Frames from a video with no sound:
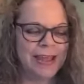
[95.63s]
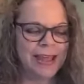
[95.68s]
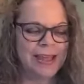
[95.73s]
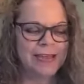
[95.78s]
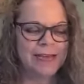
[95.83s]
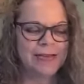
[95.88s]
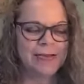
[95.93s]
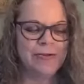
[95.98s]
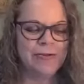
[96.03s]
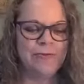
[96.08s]

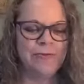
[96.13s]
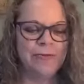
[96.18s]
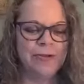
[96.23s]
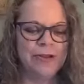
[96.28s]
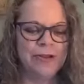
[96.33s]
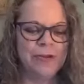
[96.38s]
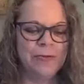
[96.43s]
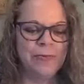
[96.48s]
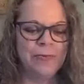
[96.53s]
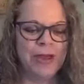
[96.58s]
Thank you for
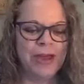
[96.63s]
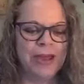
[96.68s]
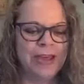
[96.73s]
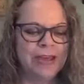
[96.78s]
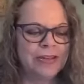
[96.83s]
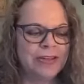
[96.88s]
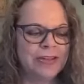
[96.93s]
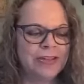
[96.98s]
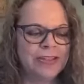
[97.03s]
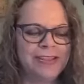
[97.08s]
your
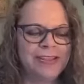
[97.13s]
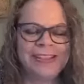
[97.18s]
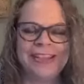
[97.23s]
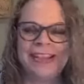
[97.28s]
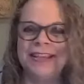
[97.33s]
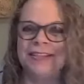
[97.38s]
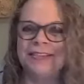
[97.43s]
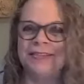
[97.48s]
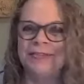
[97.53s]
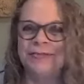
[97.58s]
patience
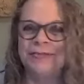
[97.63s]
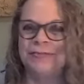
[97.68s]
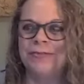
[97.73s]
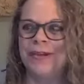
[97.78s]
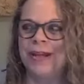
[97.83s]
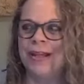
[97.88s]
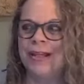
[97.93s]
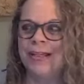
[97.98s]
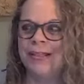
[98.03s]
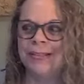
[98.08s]
and
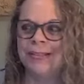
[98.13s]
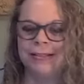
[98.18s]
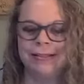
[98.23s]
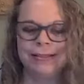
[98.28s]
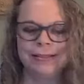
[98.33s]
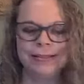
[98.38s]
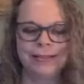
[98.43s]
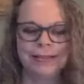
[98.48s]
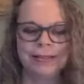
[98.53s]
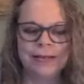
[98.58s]

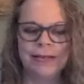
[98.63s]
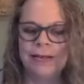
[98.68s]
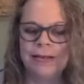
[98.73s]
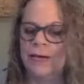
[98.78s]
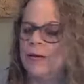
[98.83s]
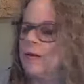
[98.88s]
grace.